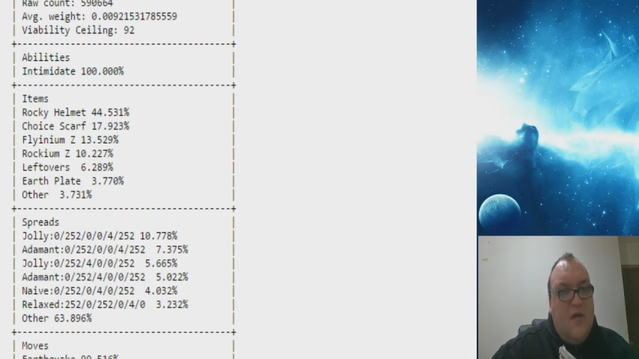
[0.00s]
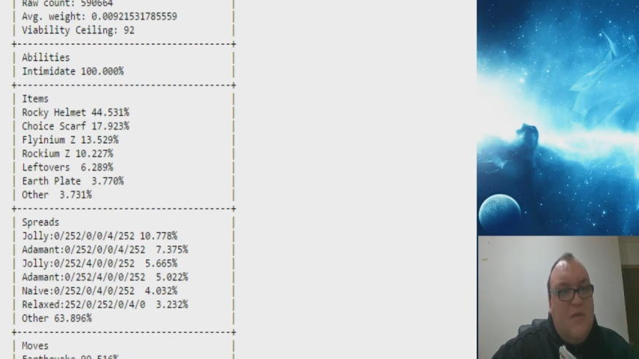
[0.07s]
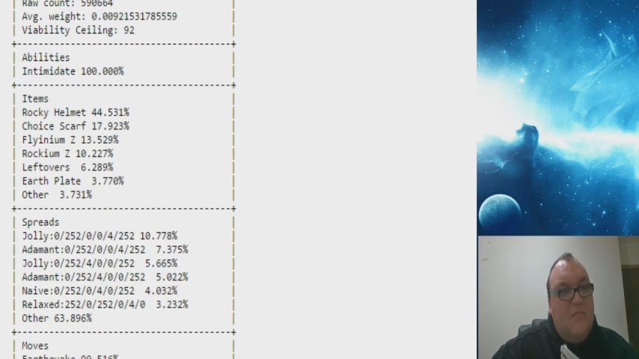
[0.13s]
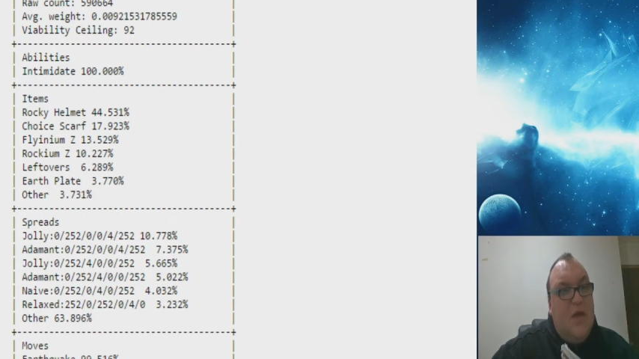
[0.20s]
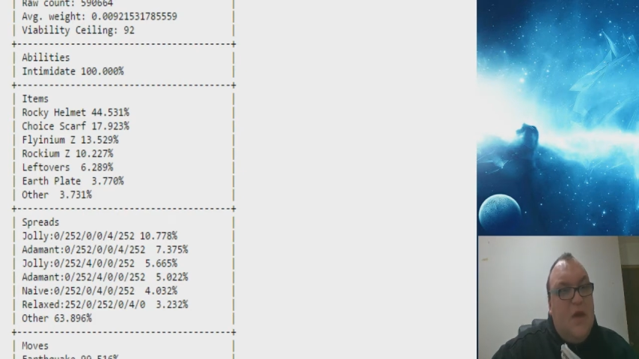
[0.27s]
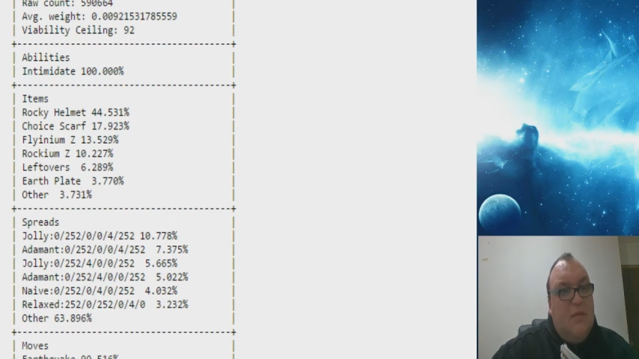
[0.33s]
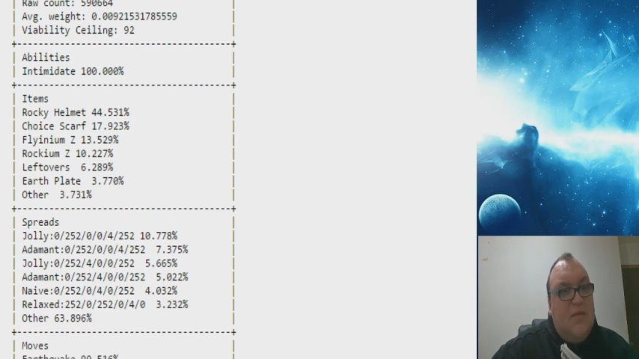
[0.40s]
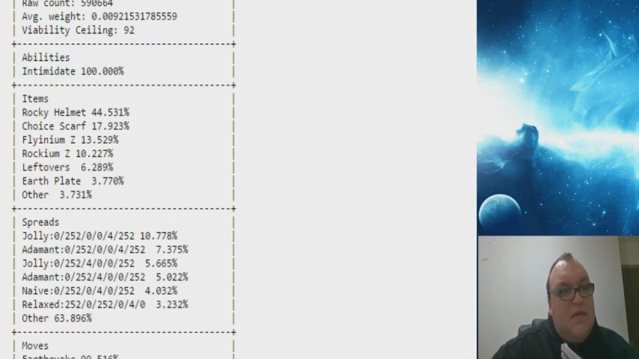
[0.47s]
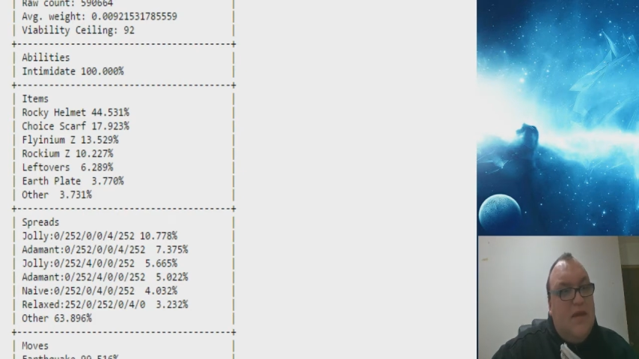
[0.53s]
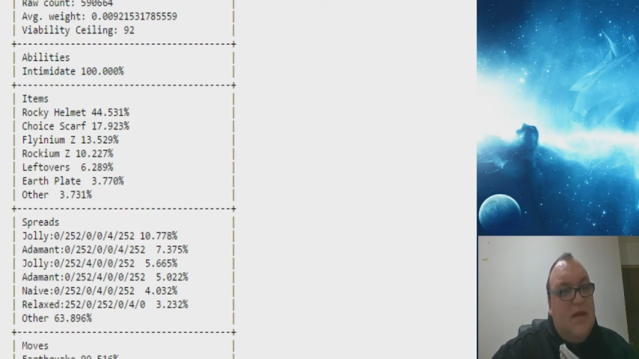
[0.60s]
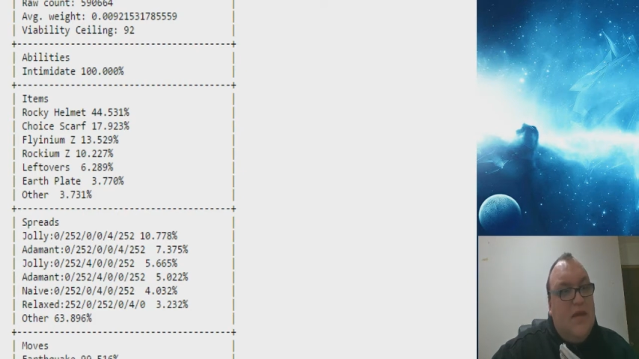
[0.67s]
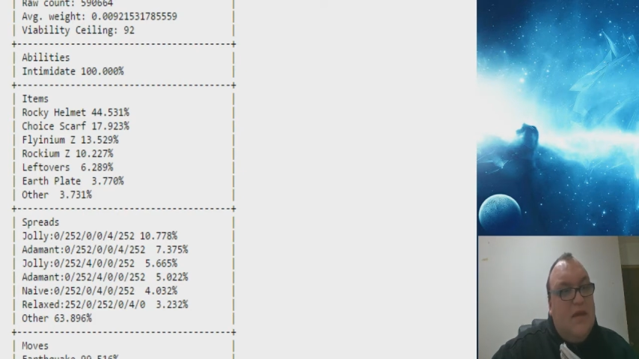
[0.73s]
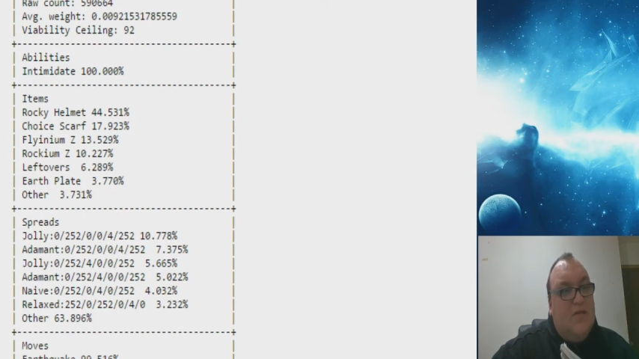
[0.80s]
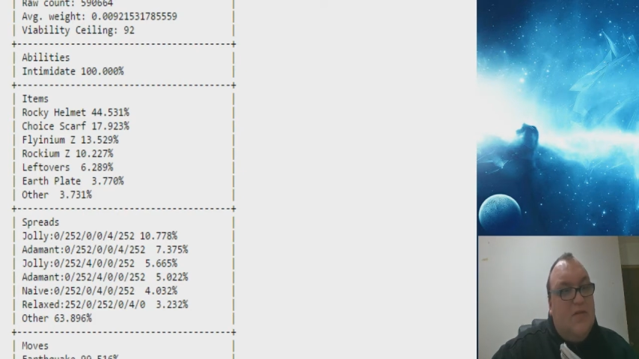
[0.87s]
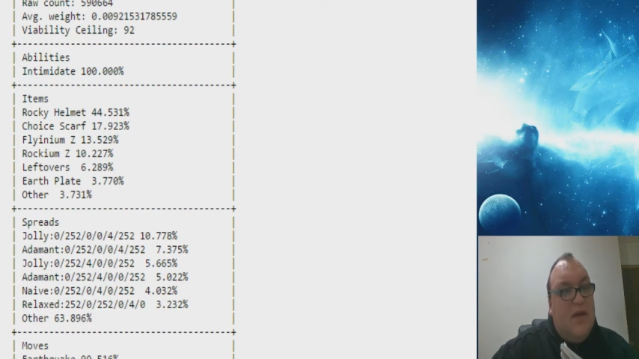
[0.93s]

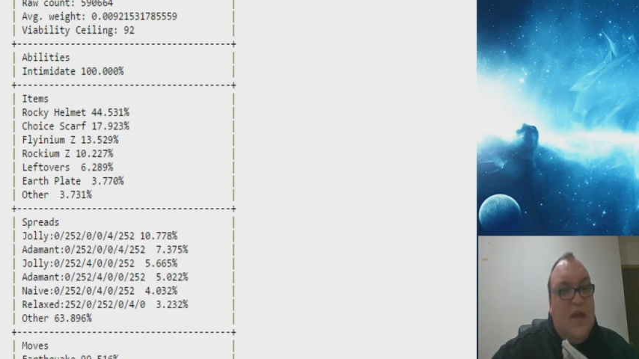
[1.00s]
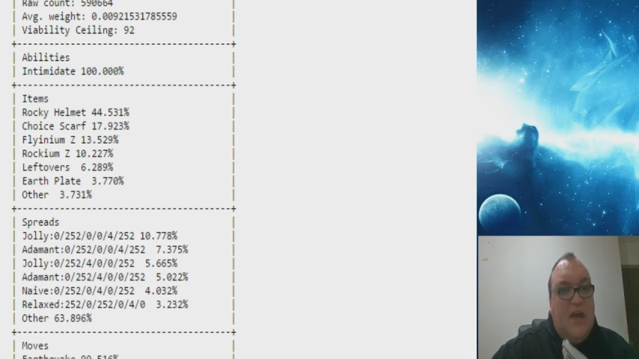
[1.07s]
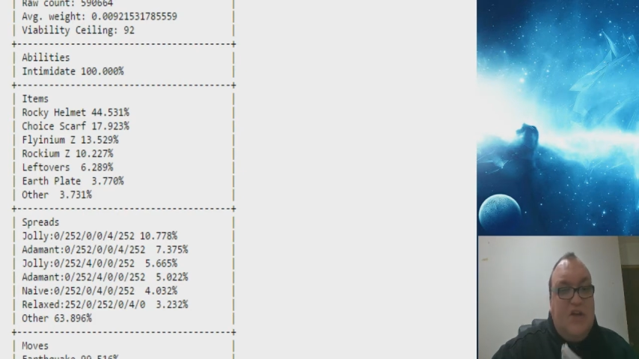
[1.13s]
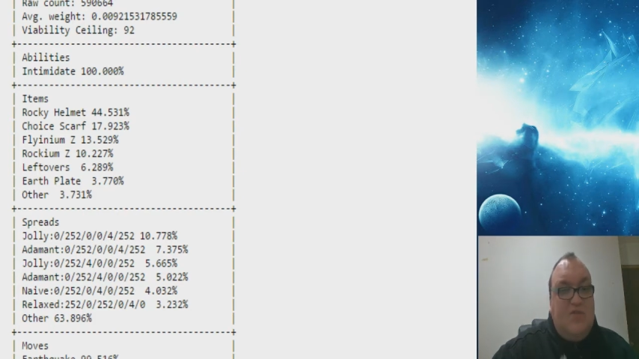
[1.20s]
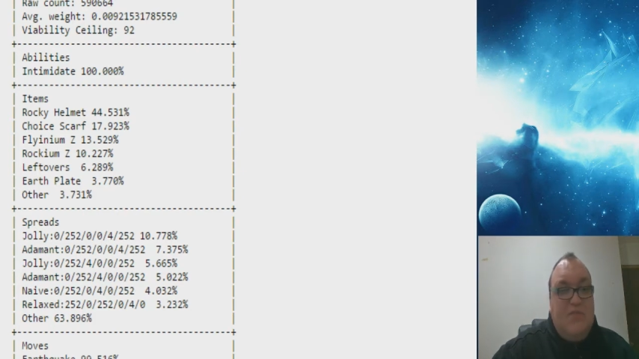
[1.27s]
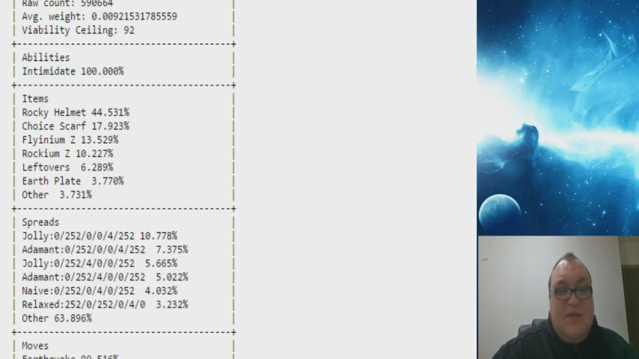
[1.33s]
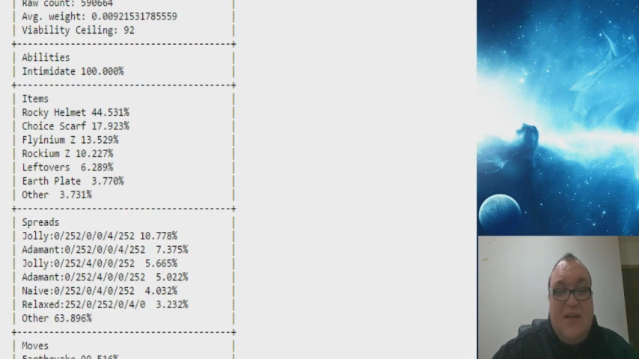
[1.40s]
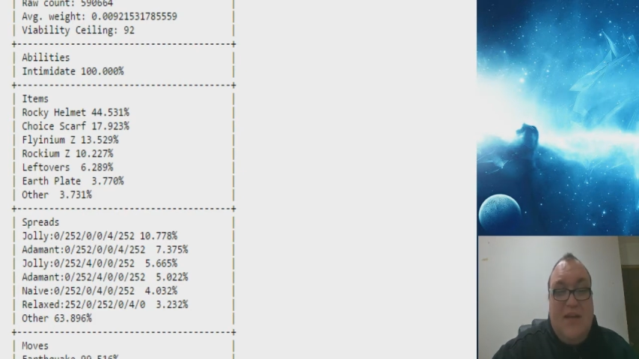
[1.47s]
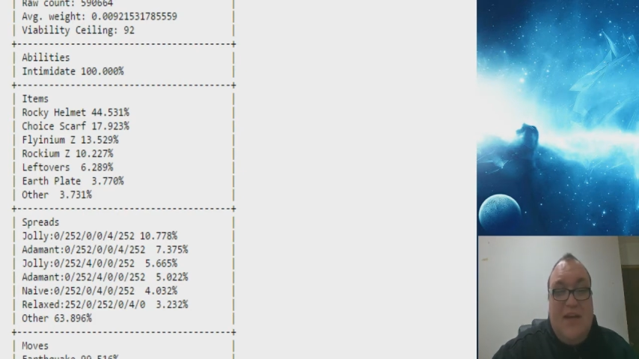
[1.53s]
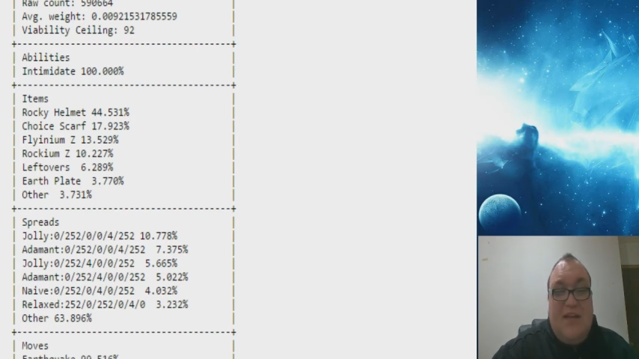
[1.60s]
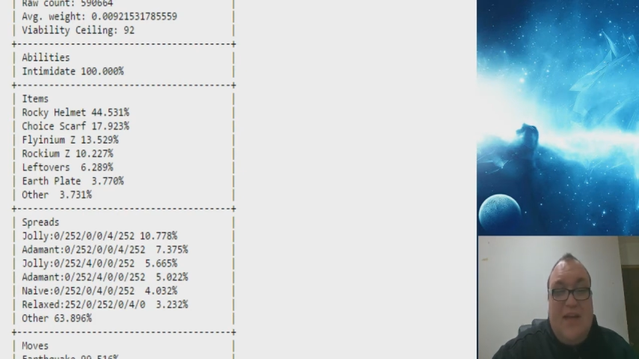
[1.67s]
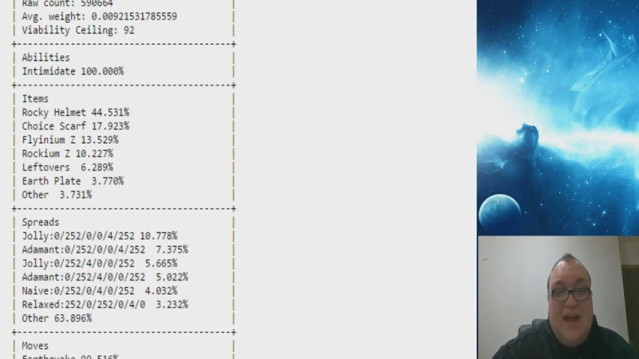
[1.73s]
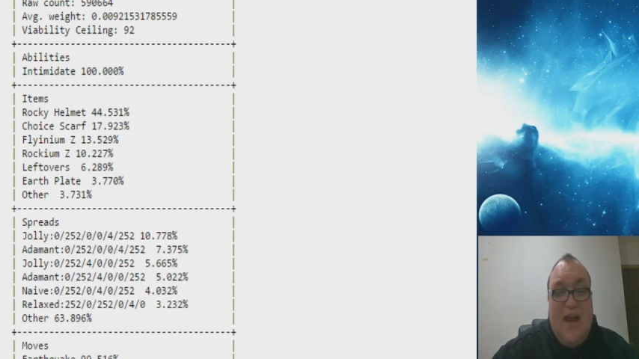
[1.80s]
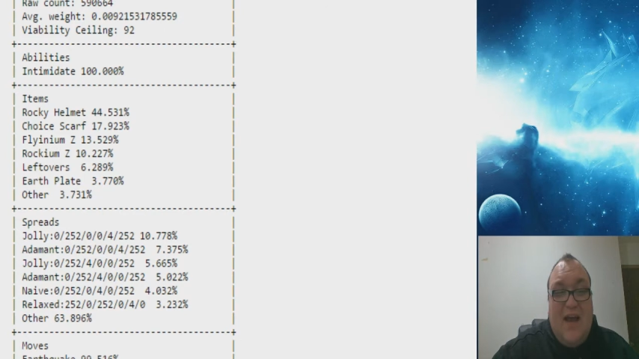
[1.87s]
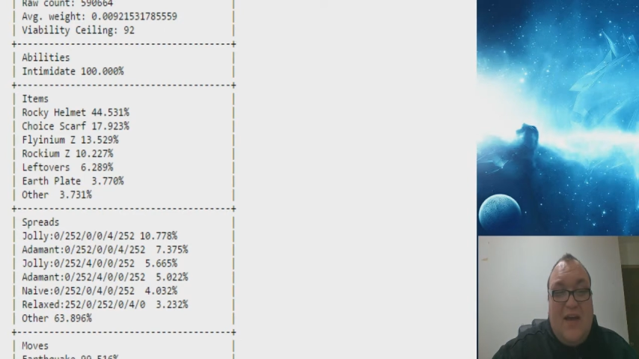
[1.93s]
maybe either HP in
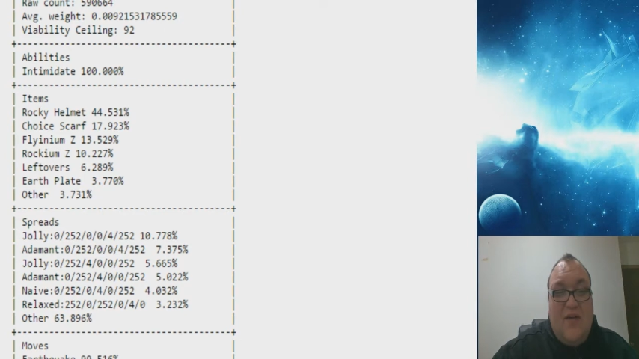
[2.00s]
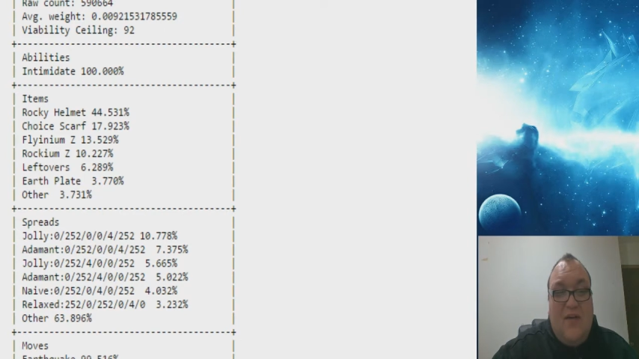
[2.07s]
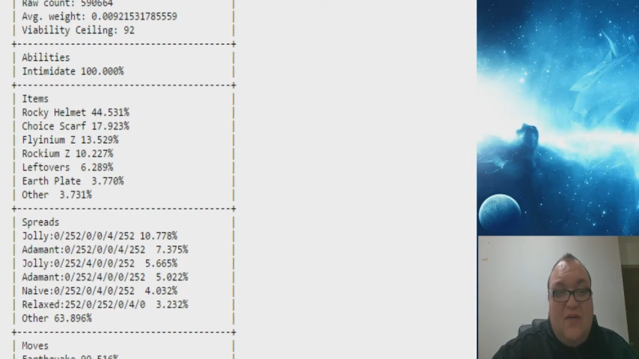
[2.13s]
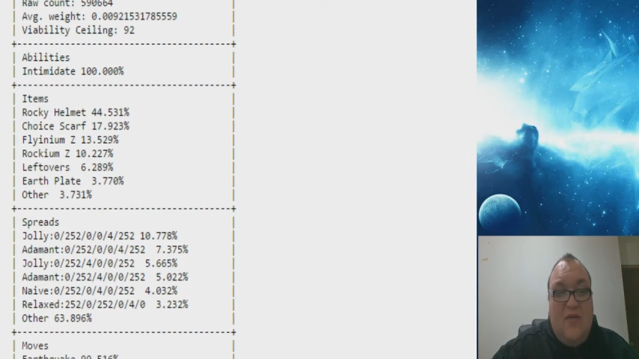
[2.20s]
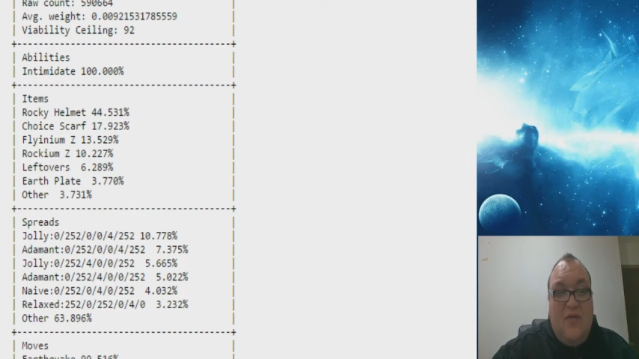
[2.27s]
attack